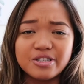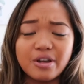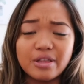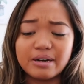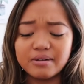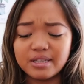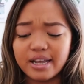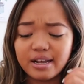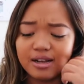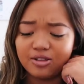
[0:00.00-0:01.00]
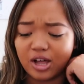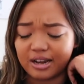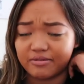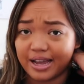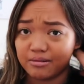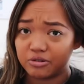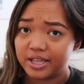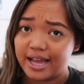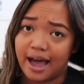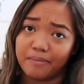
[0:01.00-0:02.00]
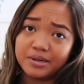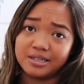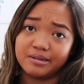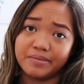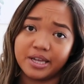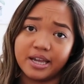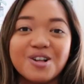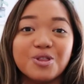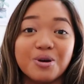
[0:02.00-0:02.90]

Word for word: So there was like a lot of times where that happened to me.